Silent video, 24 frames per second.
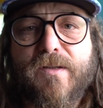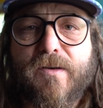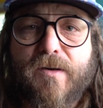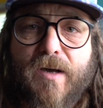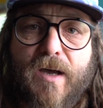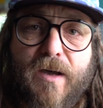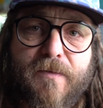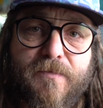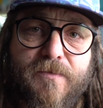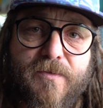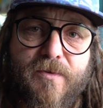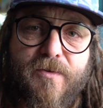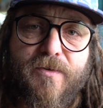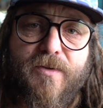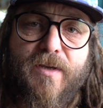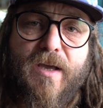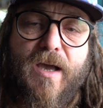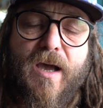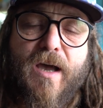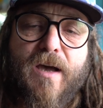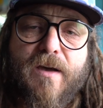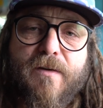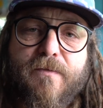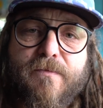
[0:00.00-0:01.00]
Now, after
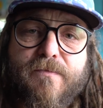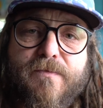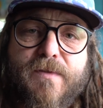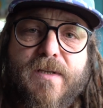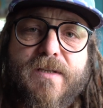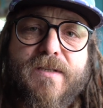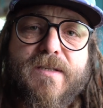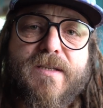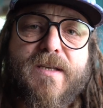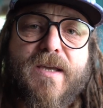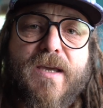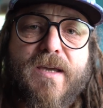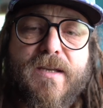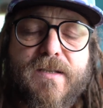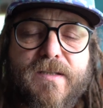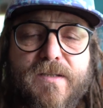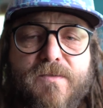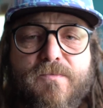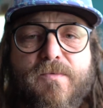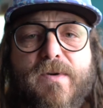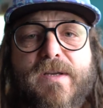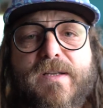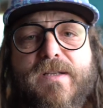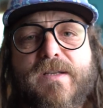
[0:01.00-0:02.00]
you have
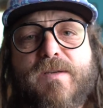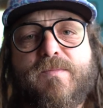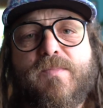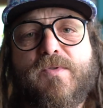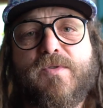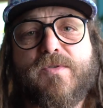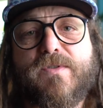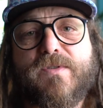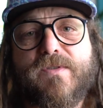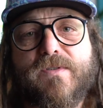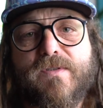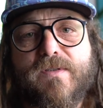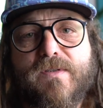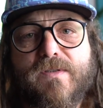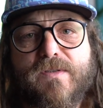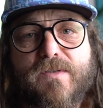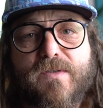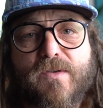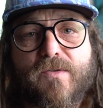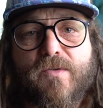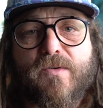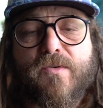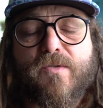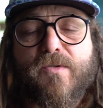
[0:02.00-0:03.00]
dedicated wading boots,
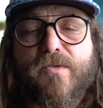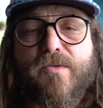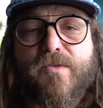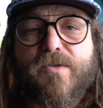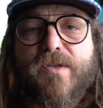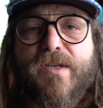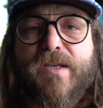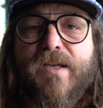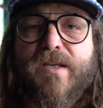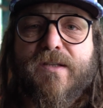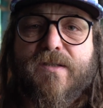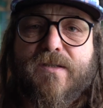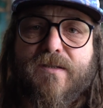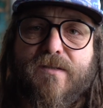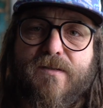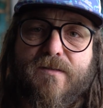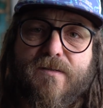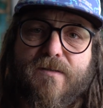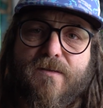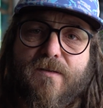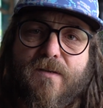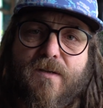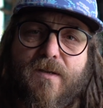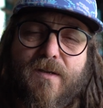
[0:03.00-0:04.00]
so you
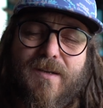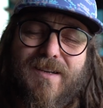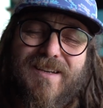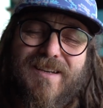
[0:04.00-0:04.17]
get